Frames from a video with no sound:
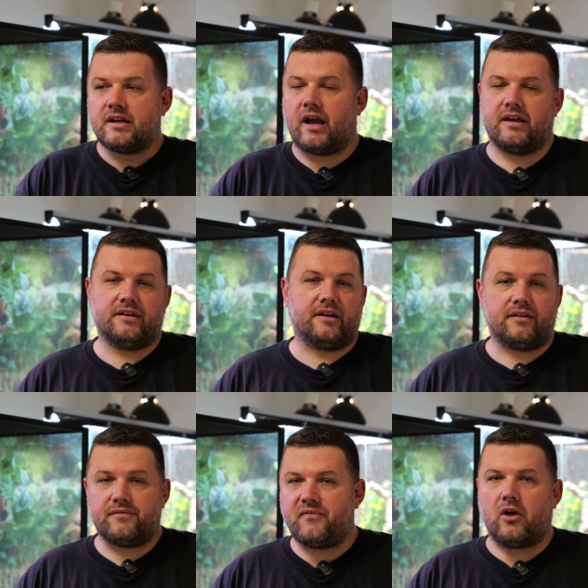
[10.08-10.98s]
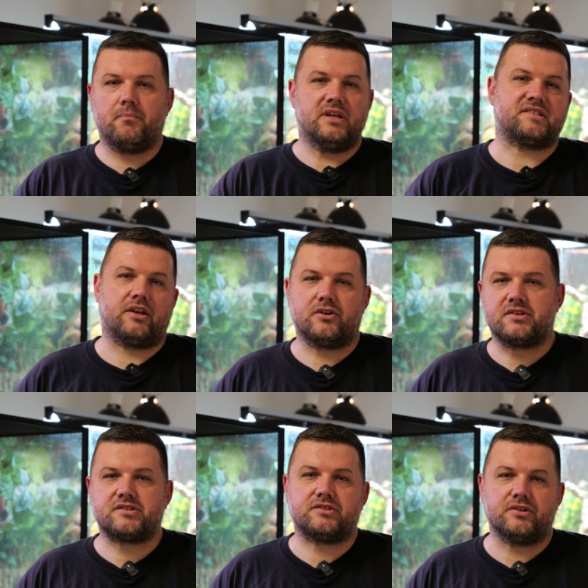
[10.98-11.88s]
kind of felt
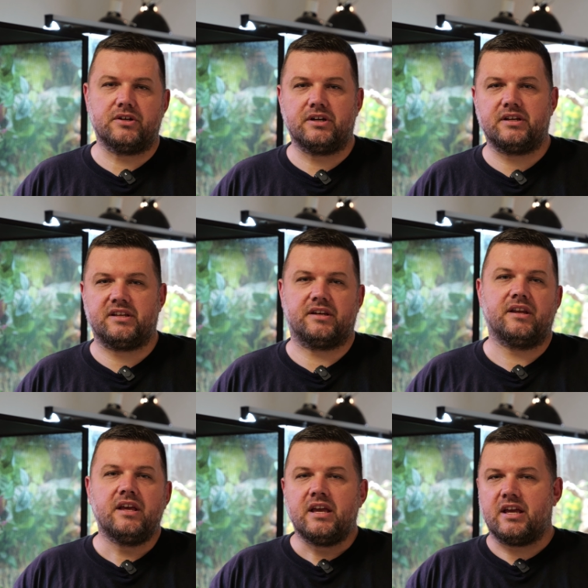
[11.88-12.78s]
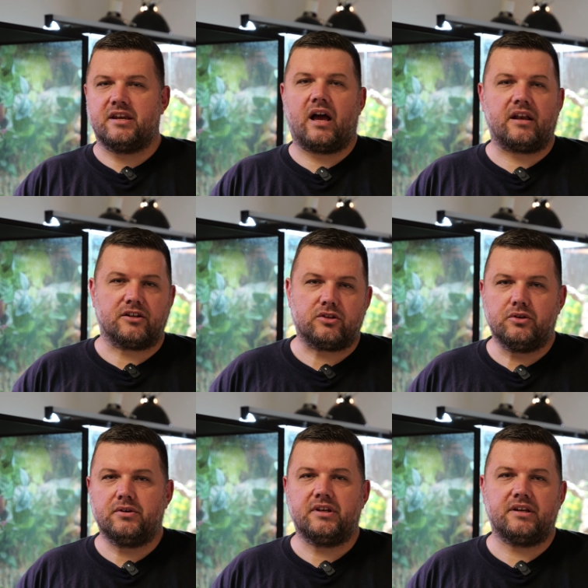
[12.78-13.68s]
misunderstood and and not
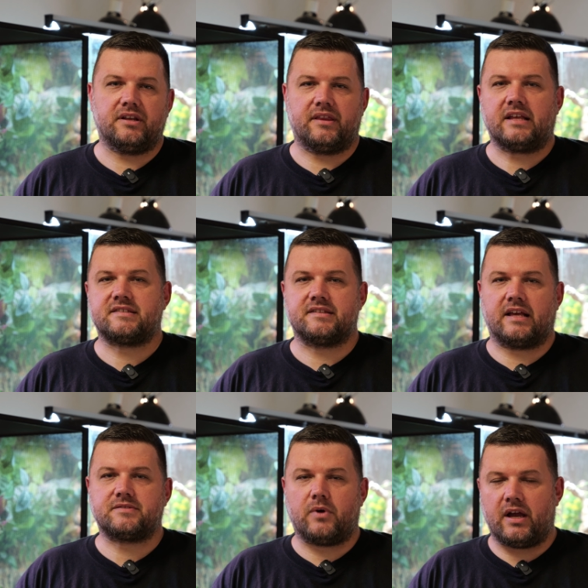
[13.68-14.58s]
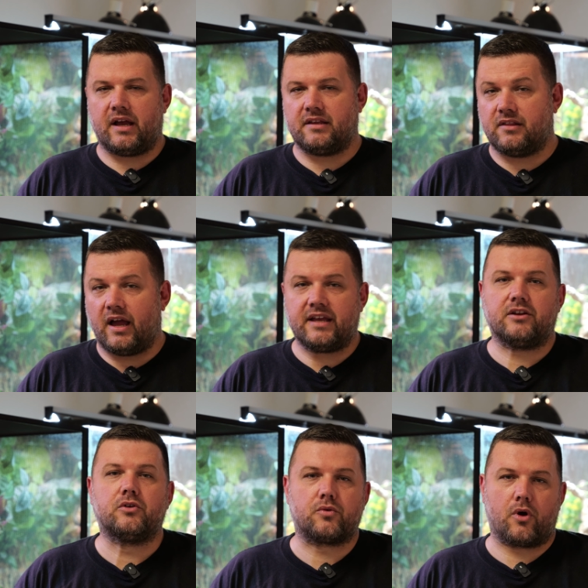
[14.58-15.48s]
included, and that's that's why I
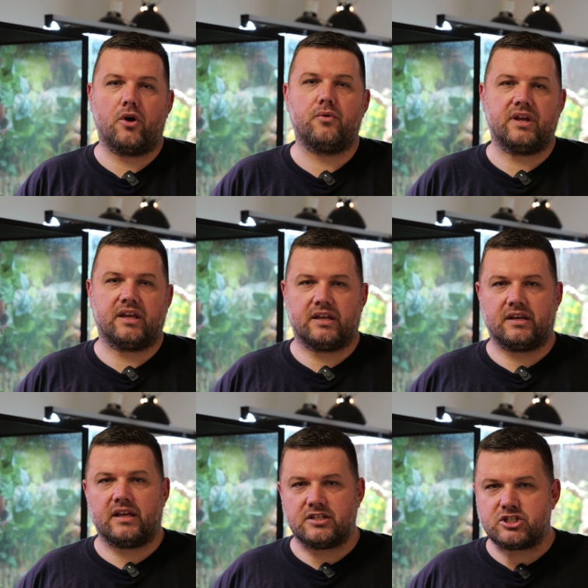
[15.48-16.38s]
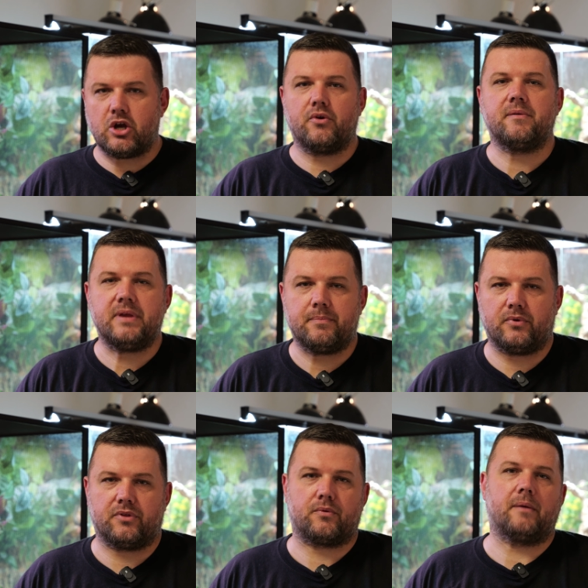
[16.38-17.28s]
like growing and, and showing
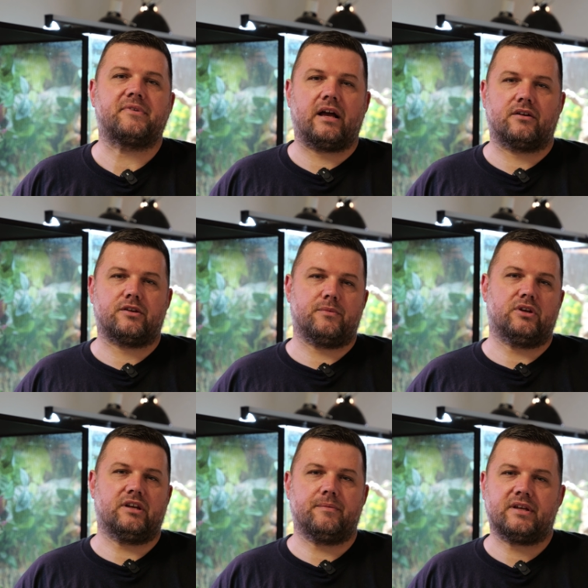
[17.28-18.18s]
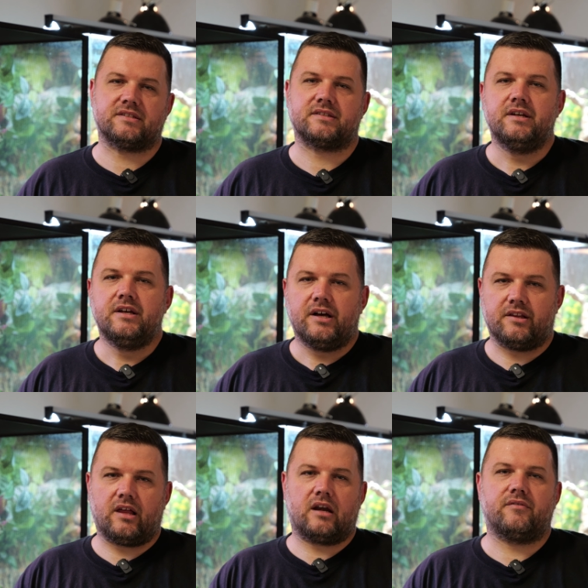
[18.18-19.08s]
people the reptile community because
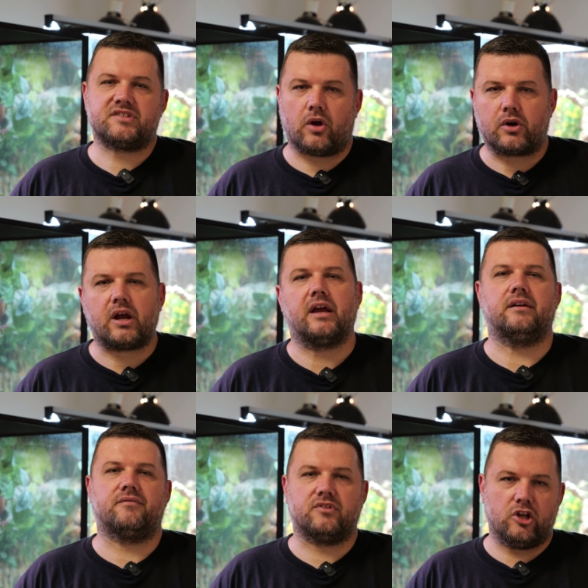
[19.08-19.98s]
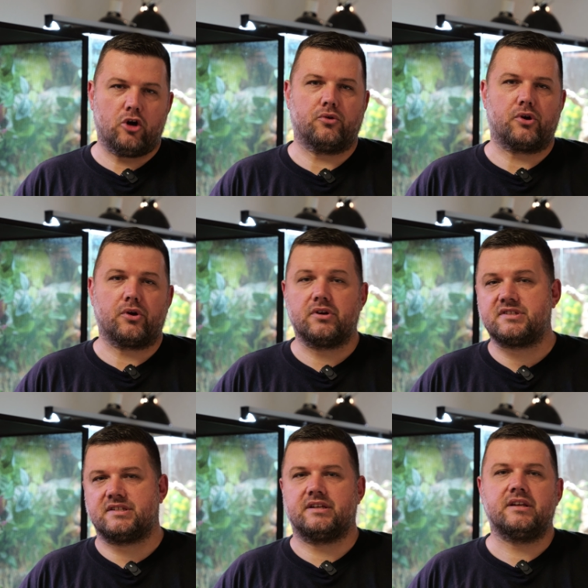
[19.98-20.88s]
a lot of us are kind of
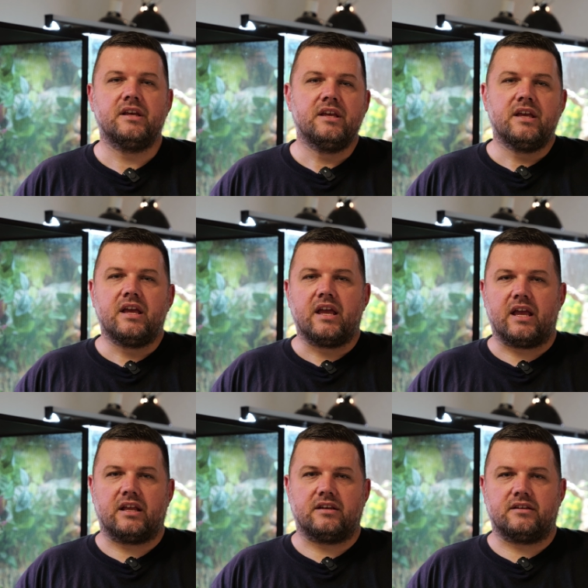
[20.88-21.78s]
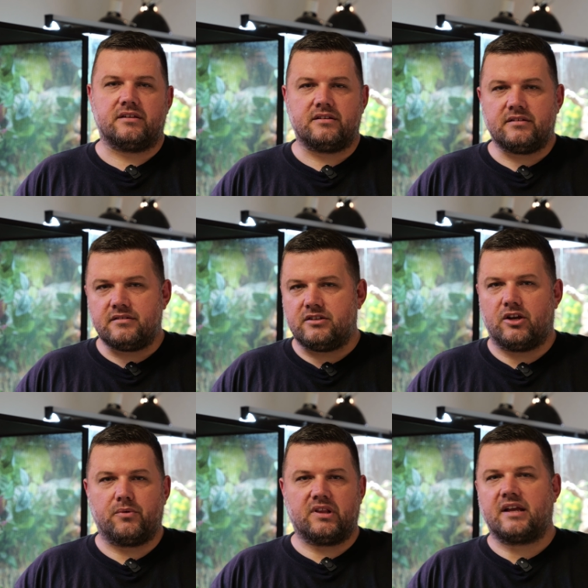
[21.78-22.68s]
loners and and you
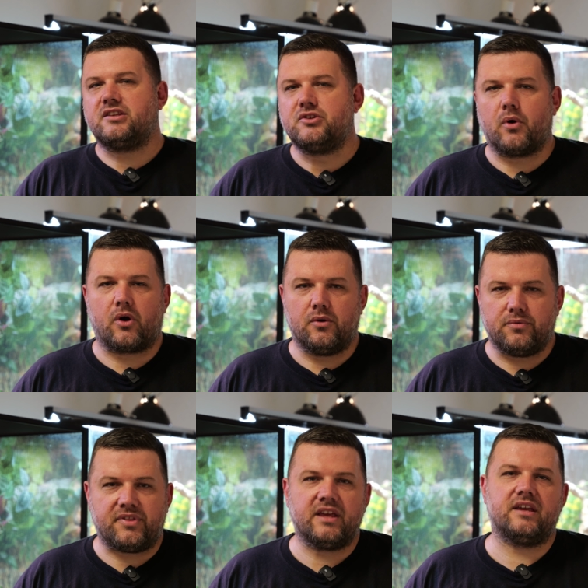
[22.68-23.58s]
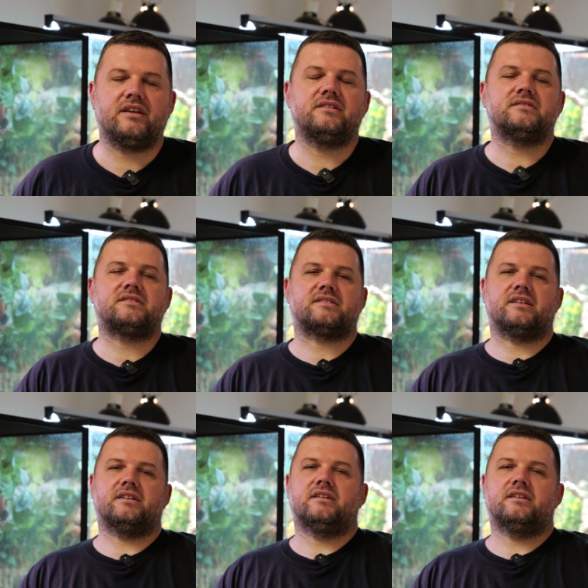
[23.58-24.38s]
know we like to do our own things,